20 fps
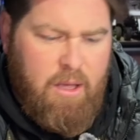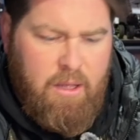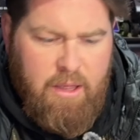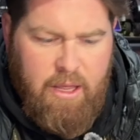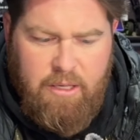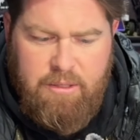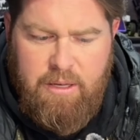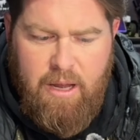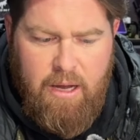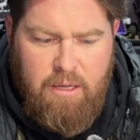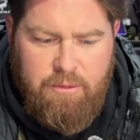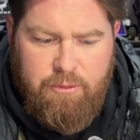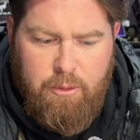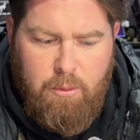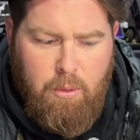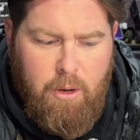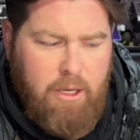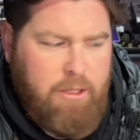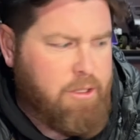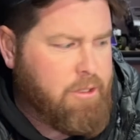Thanks, guys, for
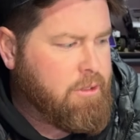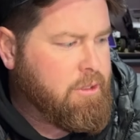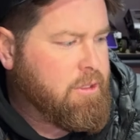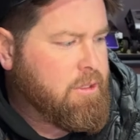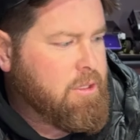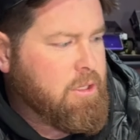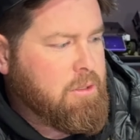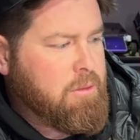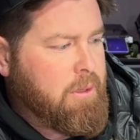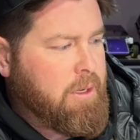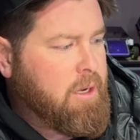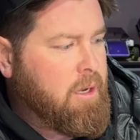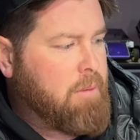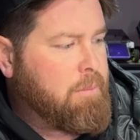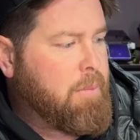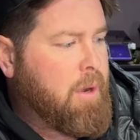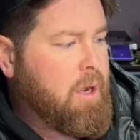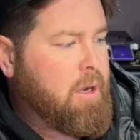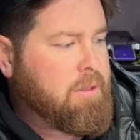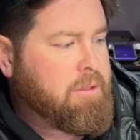watching. Just a quick
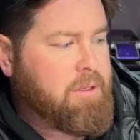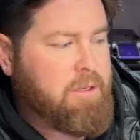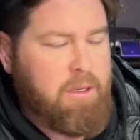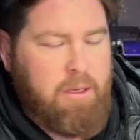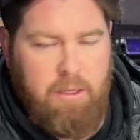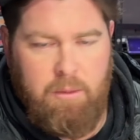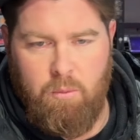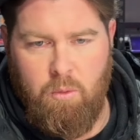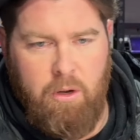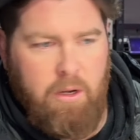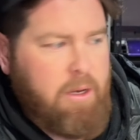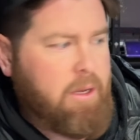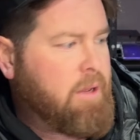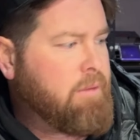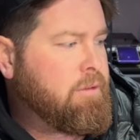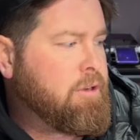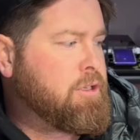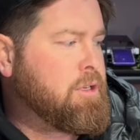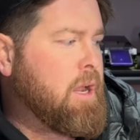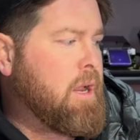unboxing, and wanted to
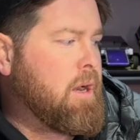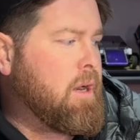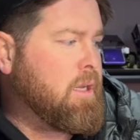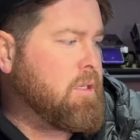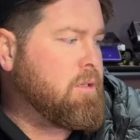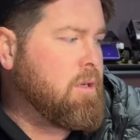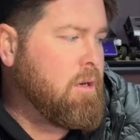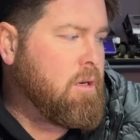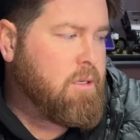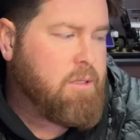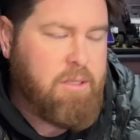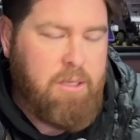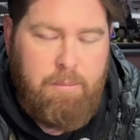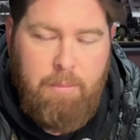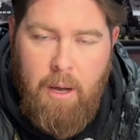give a shout out to RC